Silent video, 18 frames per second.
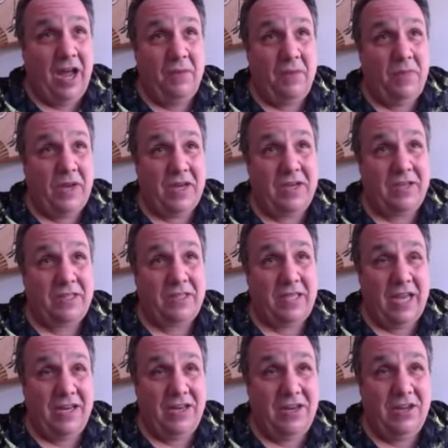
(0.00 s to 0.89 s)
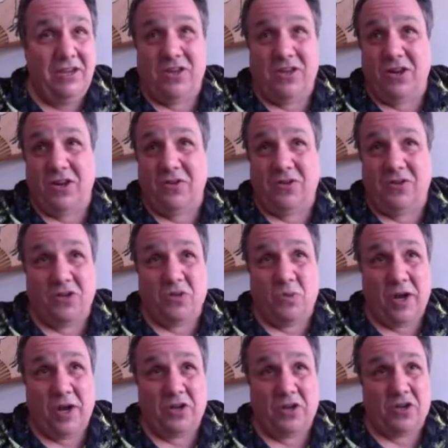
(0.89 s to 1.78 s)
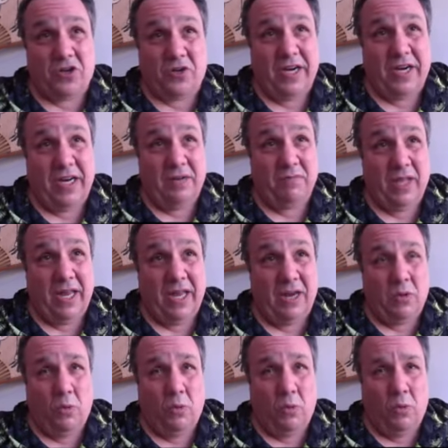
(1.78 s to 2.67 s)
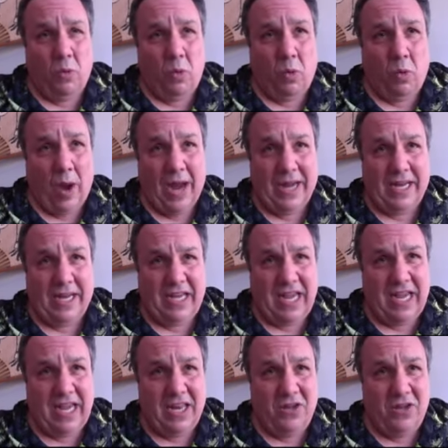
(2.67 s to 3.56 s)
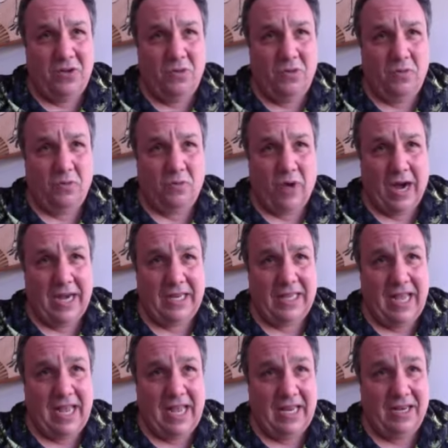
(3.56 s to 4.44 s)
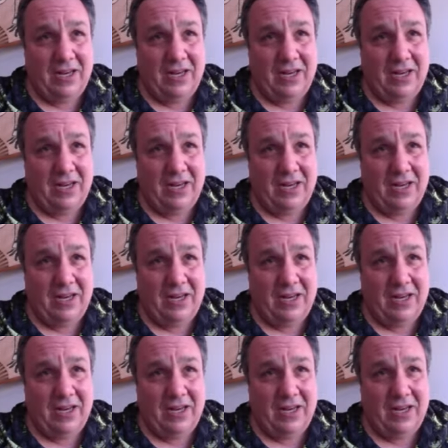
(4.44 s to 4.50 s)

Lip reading: because I just want to scream, like, well, why can't you write that?